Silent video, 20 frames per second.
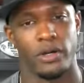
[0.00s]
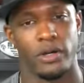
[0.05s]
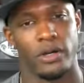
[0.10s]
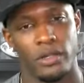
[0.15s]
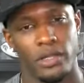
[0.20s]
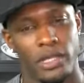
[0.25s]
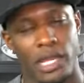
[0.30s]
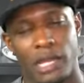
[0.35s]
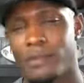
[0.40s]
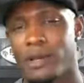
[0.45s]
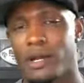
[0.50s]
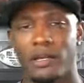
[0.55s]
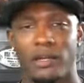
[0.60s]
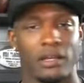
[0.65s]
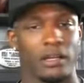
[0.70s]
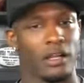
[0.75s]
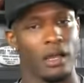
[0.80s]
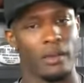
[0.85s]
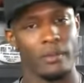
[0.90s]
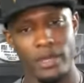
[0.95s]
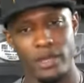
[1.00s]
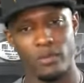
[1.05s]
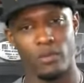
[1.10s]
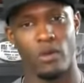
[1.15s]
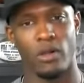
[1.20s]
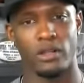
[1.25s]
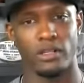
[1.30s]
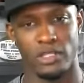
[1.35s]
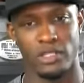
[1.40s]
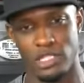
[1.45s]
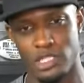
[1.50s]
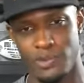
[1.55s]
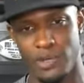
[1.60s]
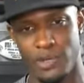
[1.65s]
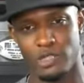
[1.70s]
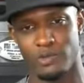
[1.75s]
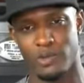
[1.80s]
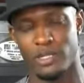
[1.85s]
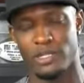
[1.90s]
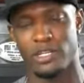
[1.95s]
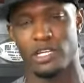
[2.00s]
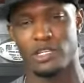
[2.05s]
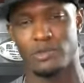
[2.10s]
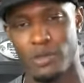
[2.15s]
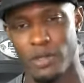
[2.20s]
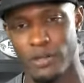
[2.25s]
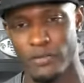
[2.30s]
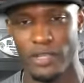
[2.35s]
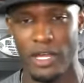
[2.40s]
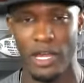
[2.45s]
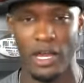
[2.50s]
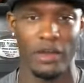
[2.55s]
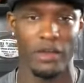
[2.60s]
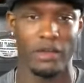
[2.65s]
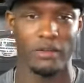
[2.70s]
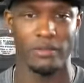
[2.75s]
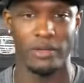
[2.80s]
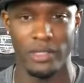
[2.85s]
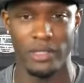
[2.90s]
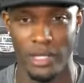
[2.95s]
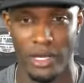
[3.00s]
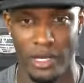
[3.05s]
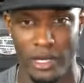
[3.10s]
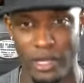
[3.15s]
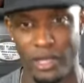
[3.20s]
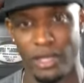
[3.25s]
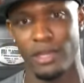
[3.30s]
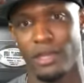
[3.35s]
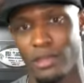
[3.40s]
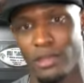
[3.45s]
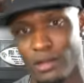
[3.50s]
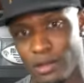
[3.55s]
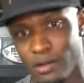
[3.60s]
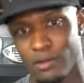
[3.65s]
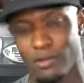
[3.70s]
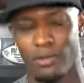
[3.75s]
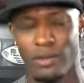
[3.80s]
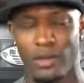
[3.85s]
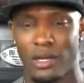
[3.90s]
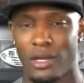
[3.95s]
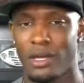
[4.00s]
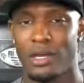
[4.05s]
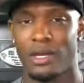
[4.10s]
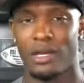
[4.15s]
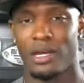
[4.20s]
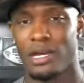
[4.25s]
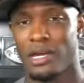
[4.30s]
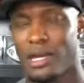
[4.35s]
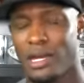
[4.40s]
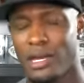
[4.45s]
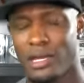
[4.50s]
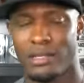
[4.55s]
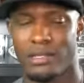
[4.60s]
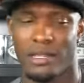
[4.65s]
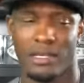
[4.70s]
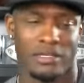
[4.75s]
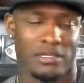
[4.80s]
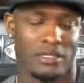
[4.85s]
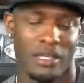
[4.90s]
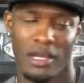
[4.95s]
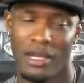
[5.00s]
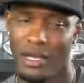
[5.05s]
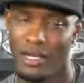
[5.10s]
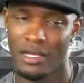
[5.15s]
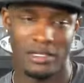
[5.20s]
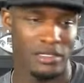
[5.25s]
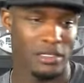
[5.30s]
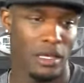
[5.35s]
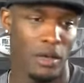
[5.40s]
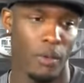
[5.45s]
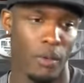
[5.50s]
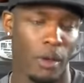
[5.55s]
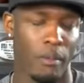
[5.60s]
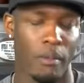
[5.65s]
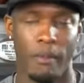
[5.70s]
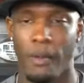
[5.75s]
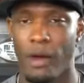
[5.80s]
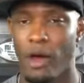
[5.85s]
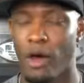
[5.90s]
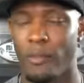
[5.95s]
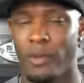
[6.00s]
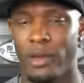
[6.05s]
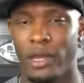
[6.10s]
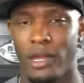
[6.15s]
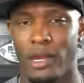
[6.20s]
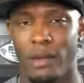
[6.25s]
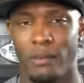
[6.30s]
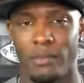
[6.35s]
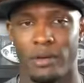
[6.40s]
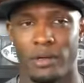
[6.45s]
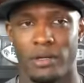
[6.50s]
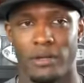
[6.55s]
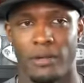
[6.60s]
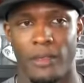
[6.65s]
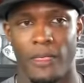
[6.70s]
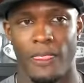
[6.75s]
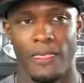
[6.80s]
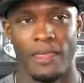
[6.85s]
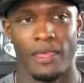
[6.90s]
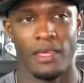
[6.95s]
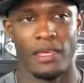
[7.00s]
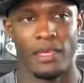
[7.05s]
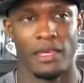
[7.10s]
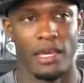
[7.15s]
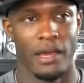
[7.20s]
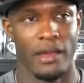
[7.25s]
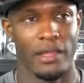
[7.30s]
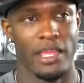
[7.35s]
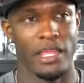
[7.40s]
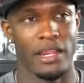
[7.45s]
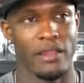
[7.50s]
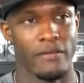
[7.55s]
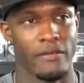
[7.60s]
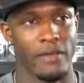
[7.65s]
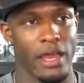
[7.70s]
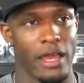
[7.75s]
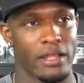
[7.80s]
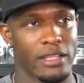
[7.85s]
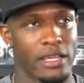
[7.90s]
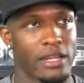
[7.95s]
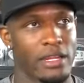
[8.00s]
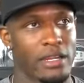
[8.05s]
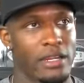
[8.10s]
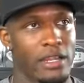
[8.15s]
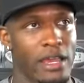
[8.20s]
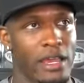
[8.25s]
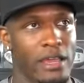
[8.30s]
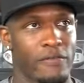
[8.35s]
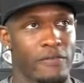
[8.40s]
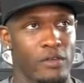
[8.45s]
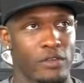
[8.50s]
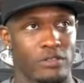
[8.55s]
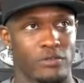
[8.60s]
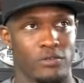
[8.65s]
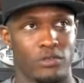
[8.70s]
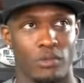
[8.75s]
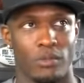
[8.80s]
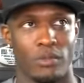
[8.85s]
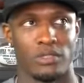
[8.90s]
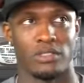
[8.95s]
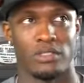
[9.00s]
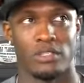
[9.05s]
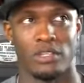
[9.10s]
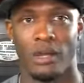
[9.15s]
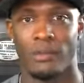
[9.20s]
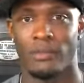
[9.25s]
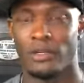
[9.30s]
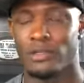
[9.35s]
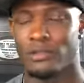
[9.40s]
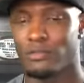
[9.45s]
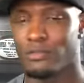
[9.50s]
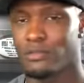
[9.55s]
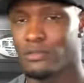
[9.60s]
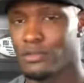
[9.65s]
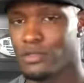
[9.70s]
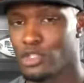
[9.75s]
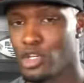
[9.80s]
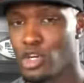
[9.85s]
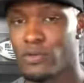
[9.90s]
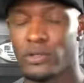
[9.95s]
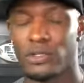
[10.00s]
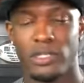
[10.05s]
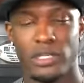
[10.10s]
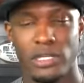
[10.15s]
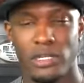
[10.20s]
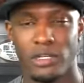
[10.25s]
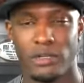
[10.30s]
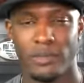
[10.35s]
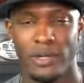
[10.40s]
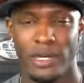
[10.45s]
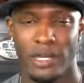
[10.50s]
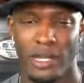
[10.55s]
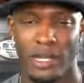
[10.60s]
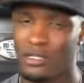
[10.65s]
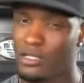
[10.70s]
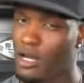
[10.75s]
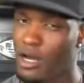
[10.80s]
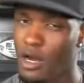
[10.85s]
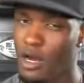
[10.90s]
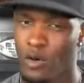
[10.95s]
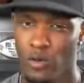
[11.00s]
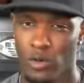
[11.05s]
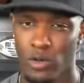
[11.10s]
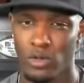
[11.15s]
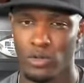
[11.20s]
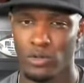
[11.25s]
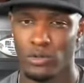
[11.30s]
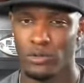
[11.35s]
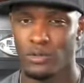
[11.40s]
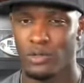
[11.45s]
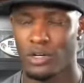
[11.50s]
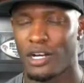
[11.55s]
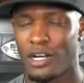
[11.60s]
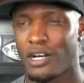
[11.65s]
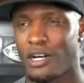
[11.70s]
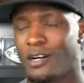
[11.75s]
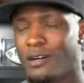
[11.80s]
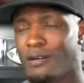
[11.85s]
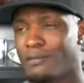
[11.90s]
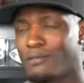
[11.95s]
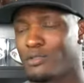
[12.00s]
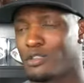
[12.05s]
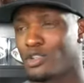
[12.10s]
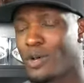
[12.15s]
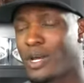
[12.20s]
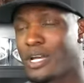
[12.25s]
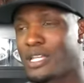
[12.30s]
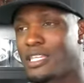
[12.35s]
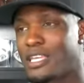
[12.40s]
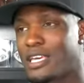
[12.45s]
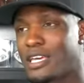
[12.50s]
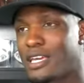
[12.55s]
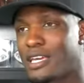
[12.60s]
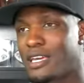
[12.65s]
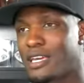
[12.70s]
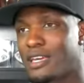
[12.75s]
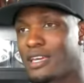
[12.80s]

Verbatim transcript: Like, I'm not going to come in, walk to the space, my chest puffed out, and be like, "Hey, you know, that's not what I'm about, man. At the end of the day, first and foremost, you know, I'm a servant leader, man. That's how I roll." So I think